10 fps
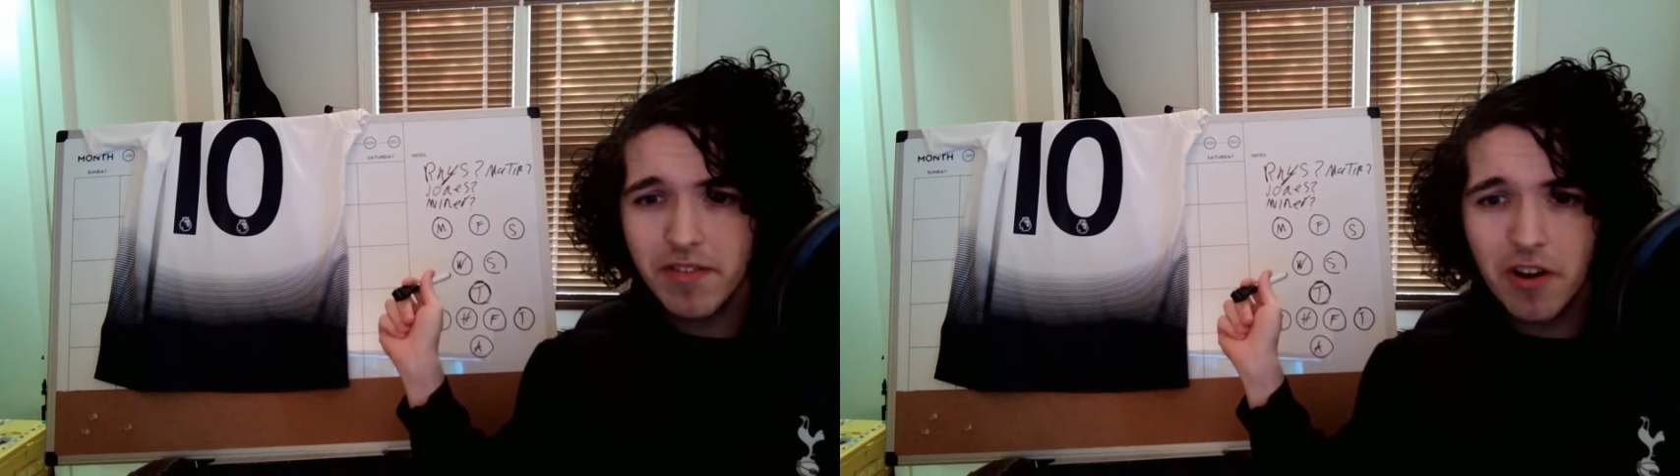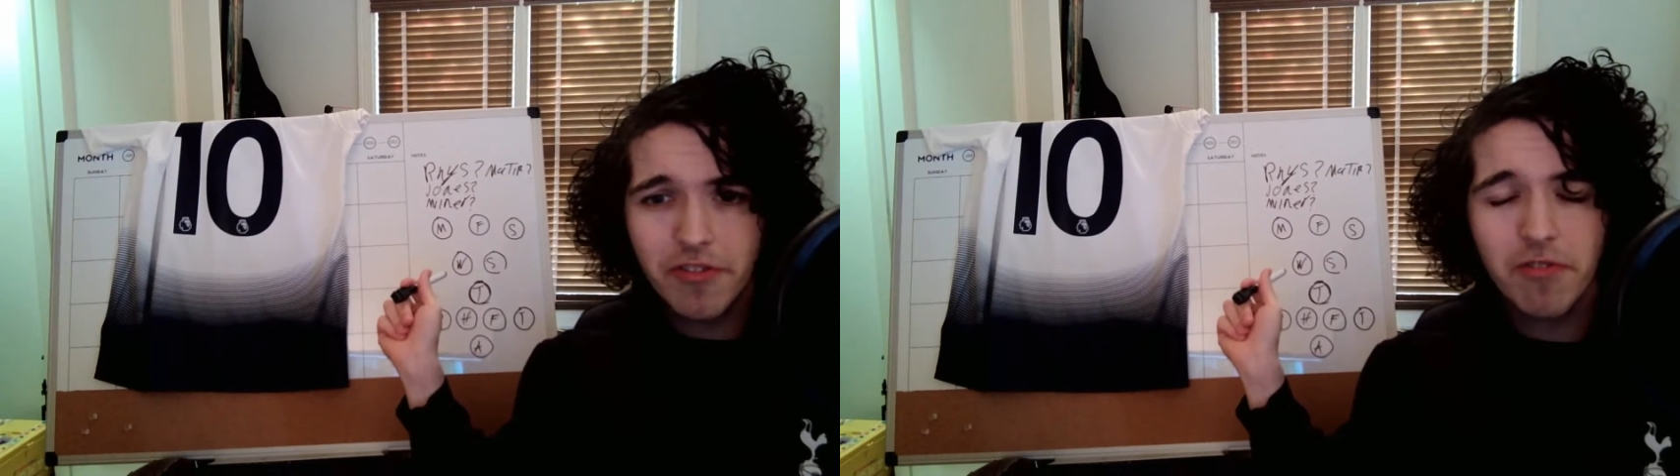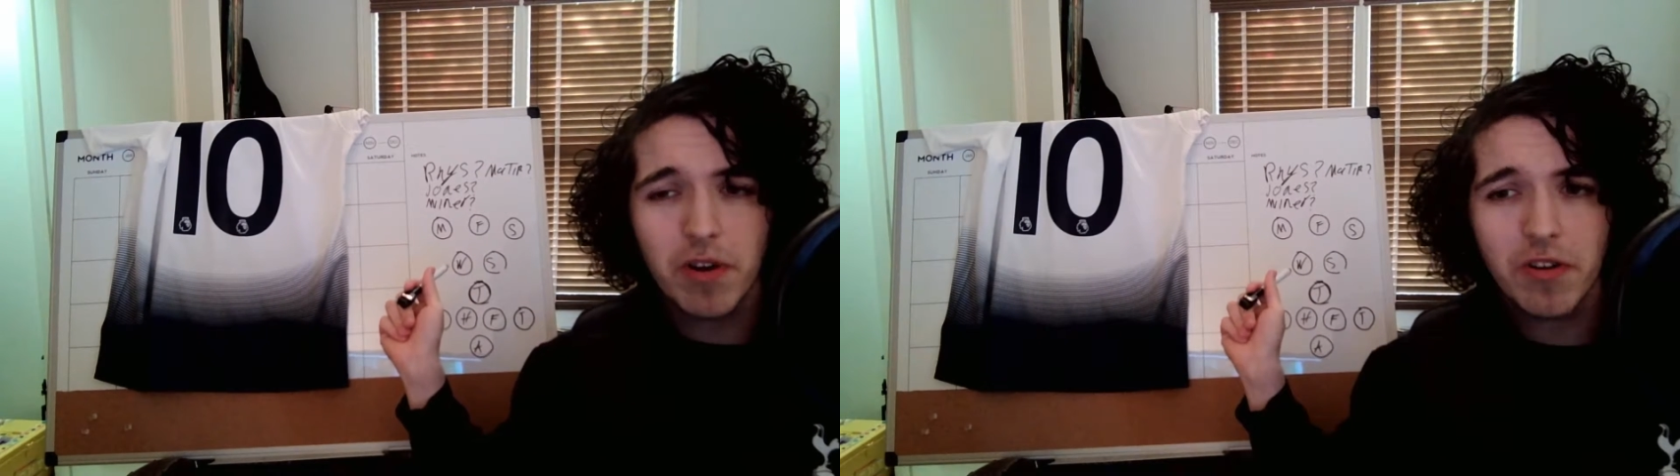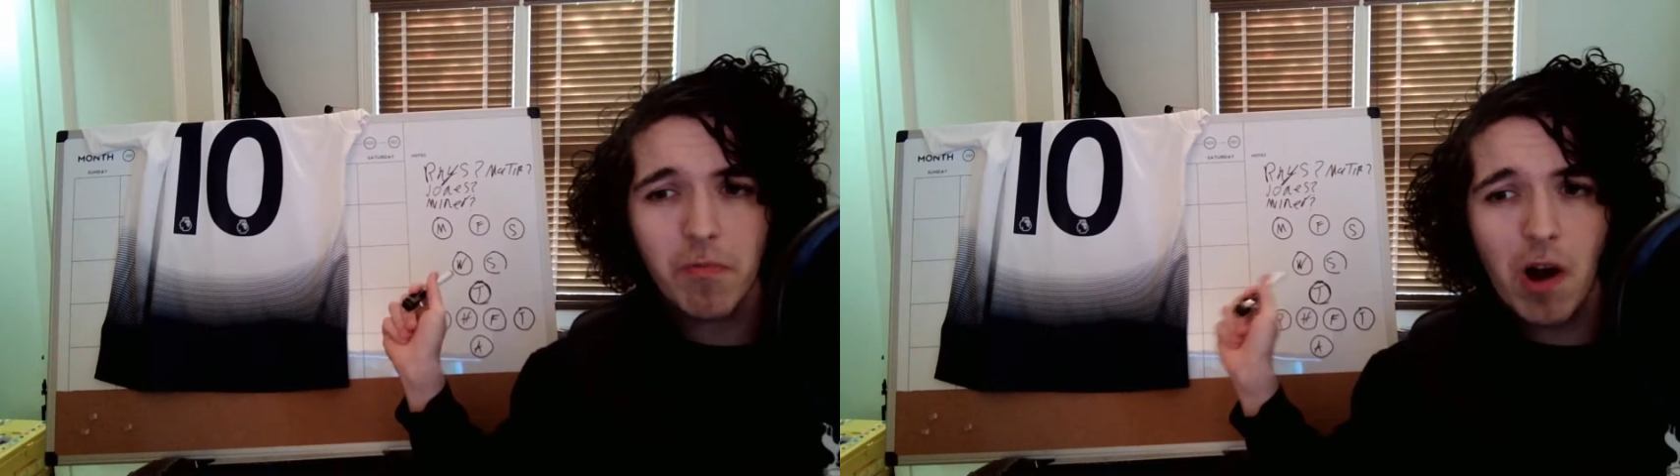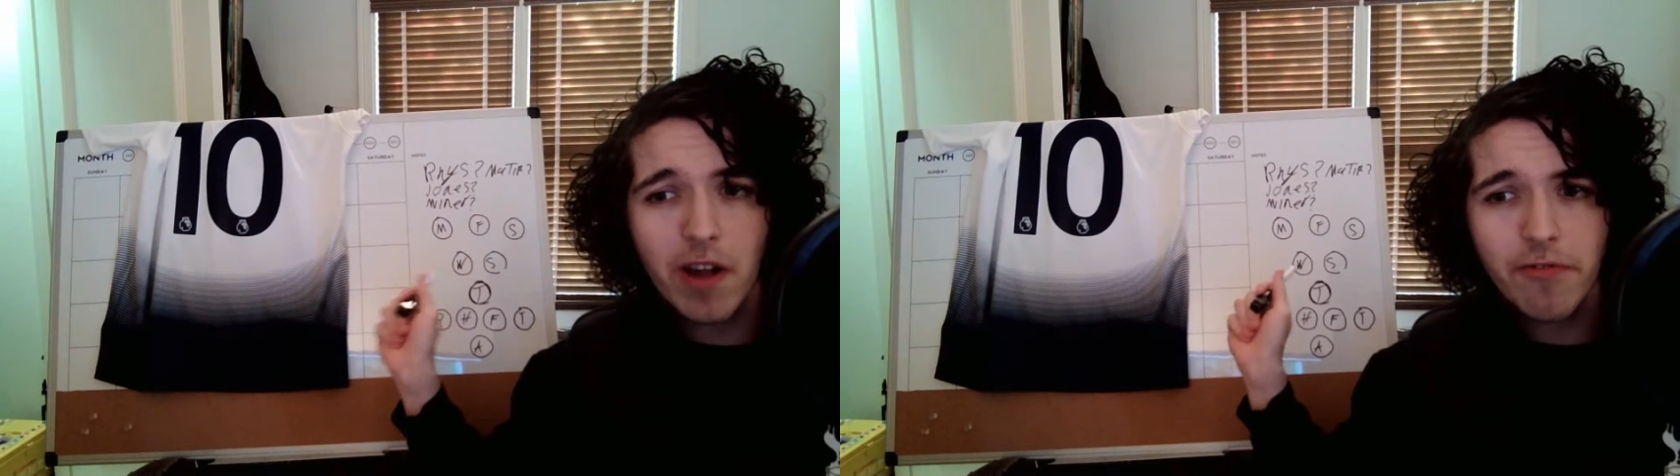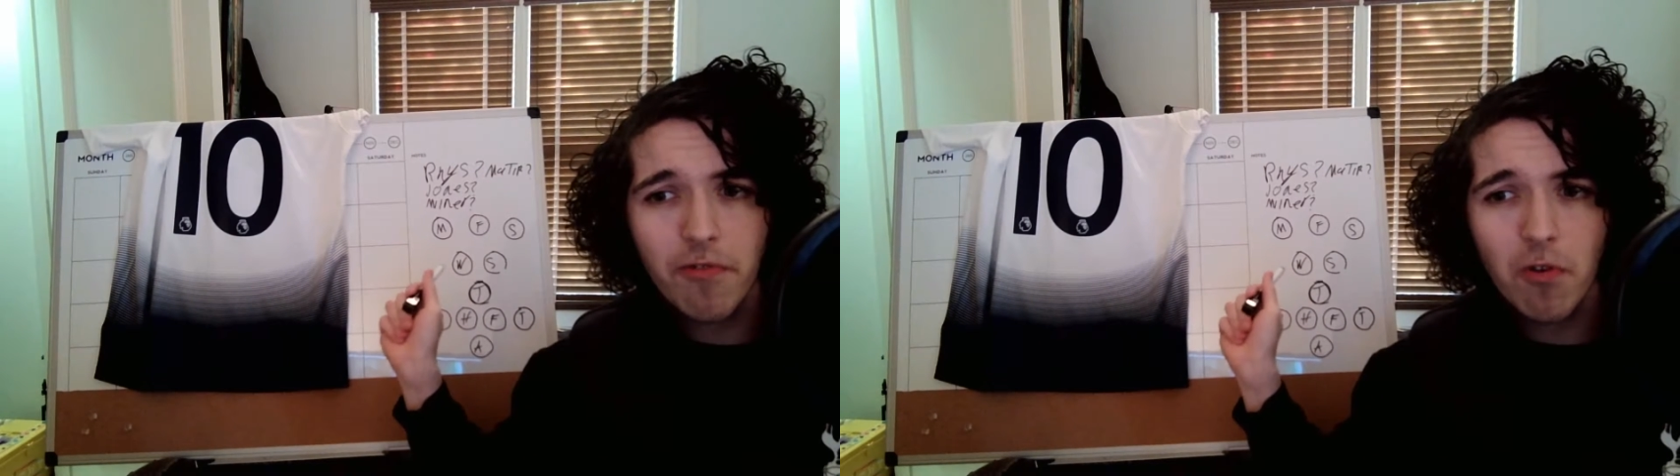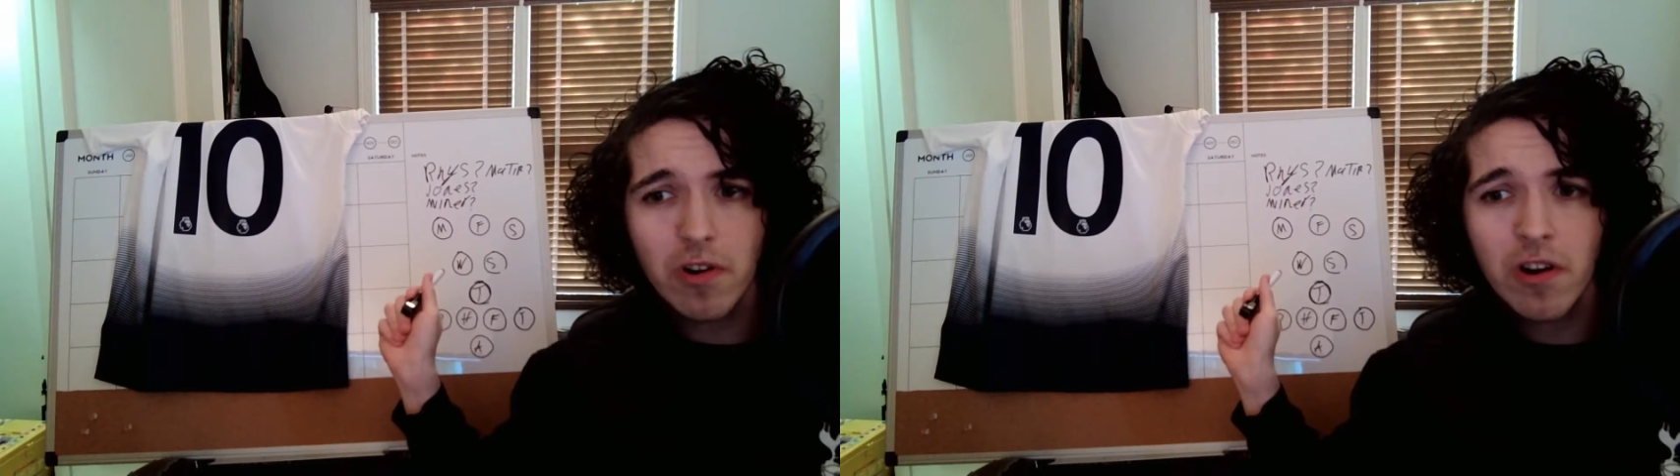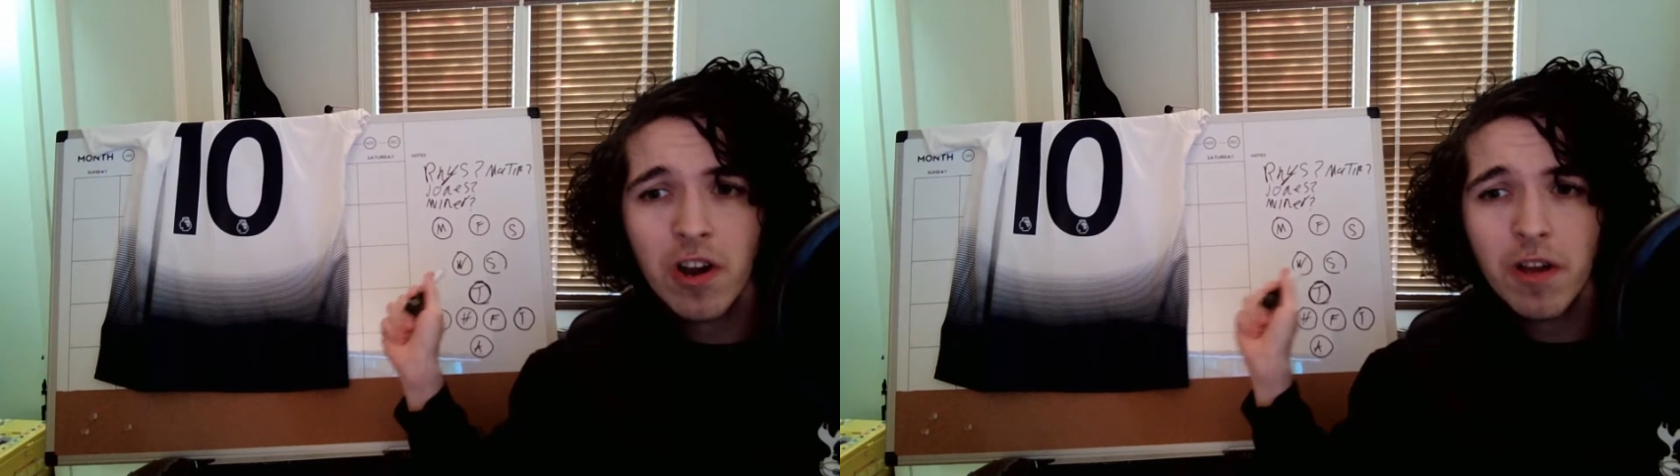also one to watch for